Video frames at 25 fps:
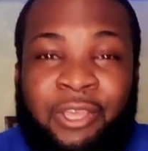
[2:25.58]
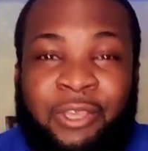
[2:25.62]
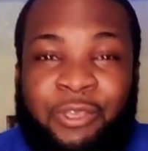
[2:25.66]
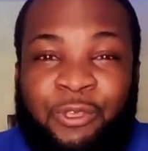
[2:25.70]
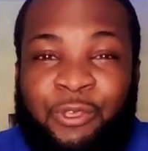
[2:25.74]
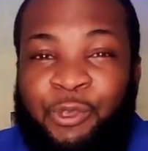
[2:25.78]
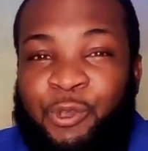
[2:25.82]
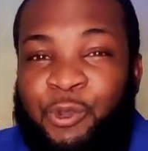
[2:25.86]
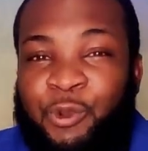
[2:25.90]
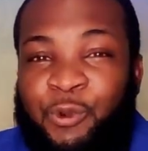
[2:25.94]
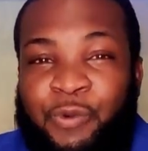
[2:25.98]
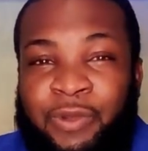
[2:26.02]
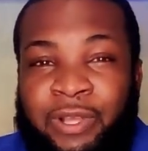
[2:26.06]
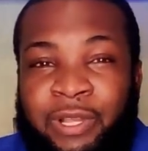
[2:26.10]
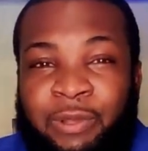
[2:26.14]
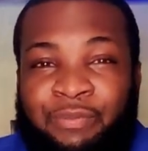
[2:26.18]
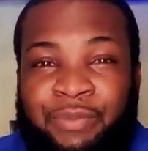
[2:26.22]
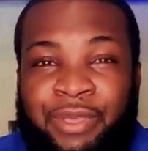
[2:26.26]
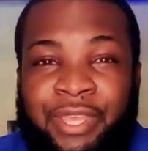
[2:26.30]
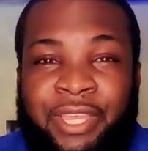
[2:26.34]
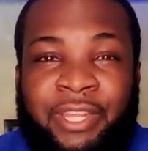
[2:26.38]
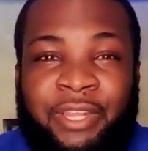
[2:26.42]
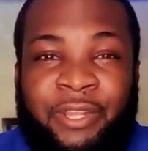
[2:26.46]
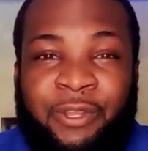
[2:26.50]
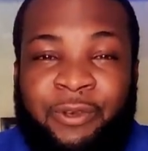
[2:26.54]
you will
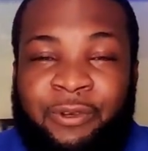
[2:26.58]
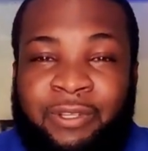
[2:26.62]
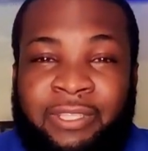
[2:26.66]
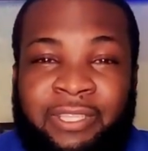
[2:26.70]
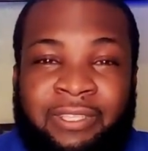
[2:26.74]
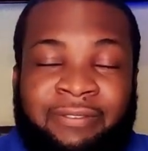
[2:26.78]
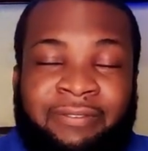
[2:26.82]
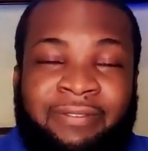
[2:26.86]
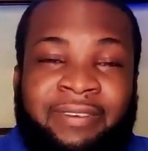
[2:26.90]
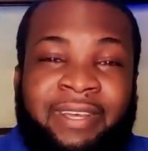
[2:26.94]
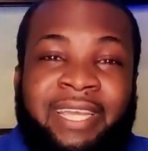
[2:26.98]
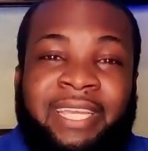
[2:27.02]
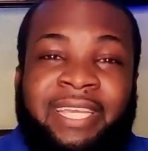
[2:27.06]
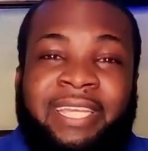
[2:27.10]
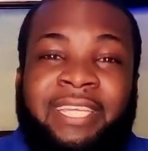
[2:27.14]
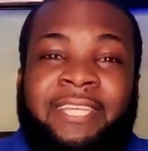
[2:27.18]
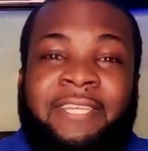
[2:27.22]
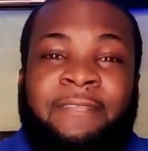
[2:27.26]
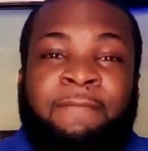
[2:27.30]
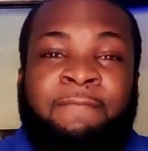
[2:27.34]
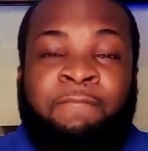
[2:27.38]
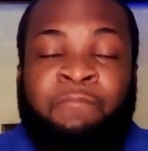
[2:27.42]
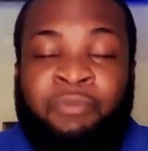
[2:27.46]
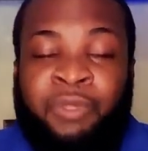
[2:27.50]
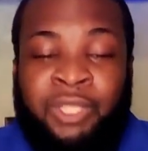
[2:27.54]
be
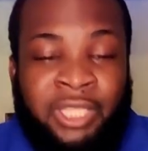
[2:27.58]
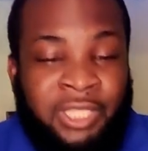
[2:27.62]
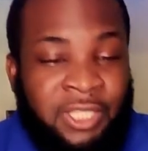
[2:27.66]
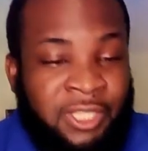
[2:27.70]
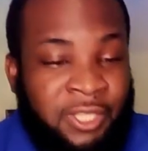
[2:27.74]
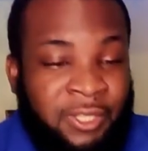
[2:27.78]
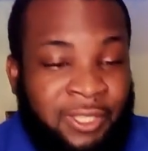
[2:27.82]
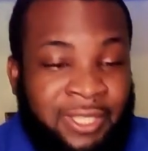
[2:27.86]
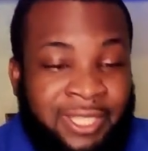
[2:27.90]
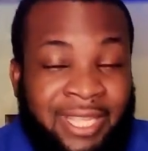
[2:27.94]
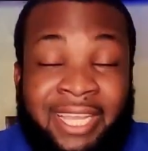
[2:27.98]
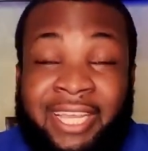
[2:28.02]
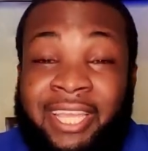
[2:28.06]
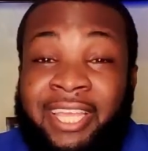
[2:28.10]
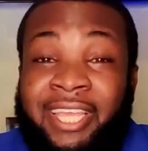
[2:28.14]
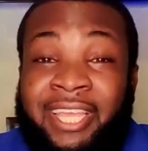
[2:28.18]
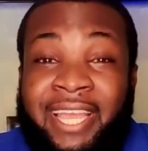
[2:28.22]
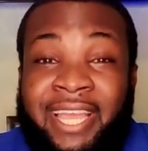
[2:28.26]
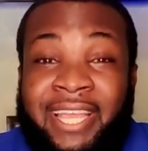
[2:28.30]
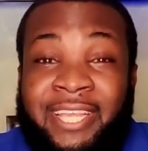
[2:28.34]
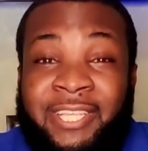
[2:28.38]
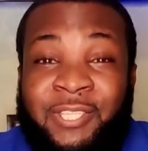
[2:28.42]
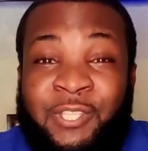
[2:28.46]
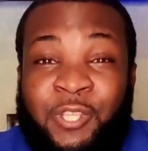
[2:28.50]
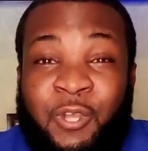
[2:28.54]
notified. So thank you
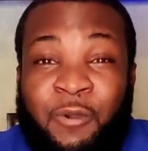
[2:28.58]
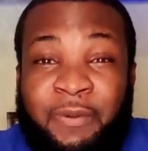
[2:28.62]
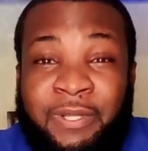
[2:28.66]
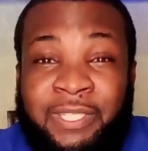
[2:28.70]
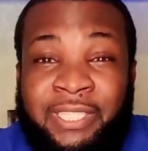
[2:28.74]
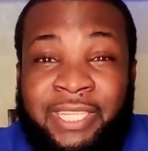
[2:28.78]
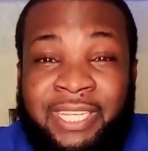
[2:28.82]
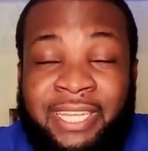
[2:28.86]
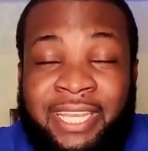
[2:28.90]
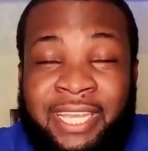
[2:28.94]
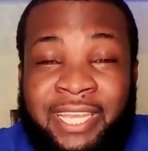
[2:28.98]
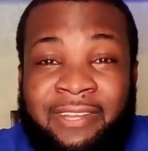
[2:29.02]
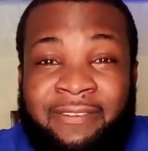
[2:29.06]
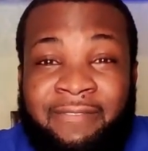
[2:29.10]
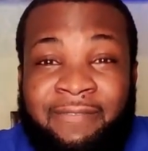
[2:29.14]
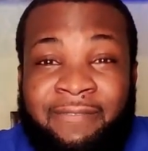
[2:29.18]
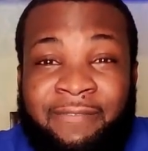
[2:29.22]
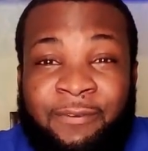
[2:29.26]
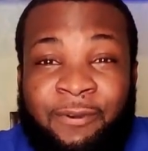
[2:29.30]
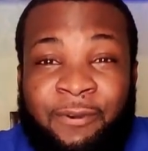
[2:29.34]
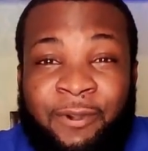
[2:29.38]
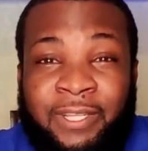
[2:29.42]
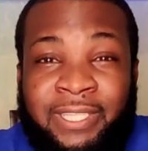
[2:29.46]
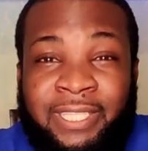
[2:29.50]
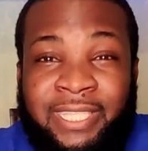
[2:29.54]
guys so much again
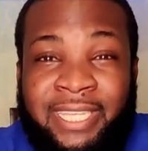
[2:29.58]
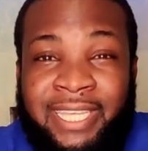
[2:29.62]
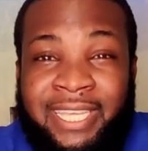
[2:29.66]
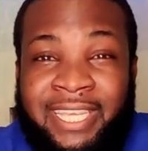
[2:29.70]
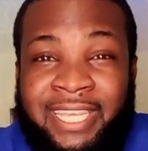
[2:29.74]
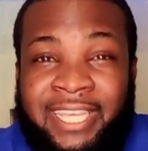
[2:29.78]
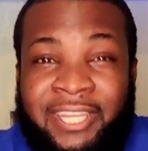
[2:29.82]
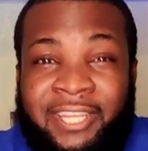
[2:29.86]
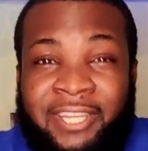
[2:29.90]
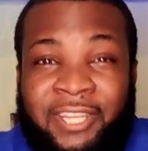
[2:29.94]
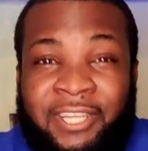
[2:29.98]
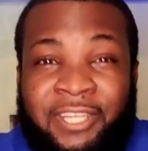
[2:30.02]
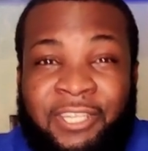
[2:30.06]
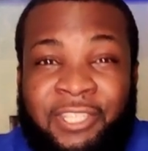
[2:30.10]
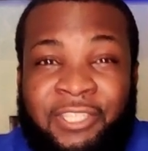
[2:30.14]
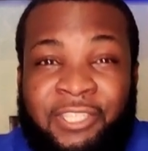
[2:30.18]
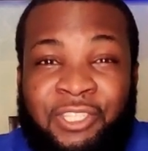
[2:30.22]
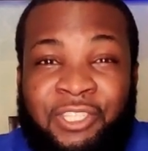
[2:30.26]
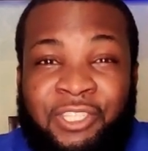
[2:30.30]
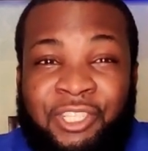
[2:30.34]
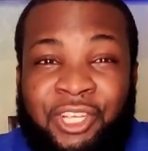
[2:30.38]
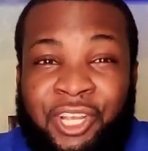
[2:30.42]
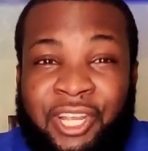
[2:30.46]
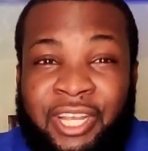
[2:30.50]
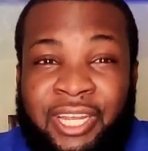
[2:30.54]
for taking on
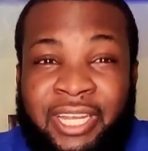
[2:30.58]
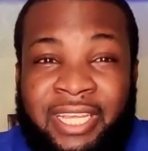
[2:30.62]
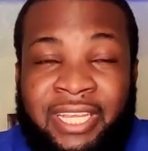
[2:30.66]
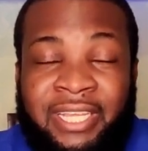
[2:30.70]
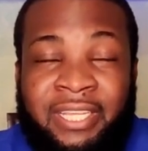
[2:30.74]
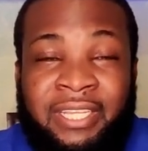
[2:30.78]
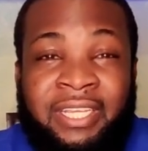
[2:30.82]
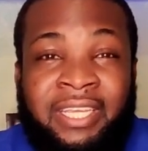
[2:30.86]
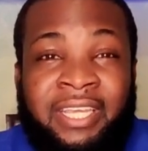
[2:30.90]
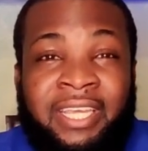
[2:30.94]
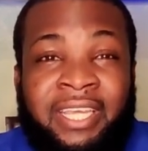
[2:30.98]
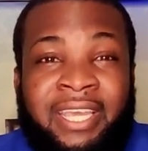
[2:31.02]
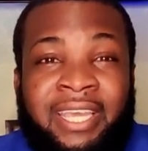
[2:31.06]
this journey.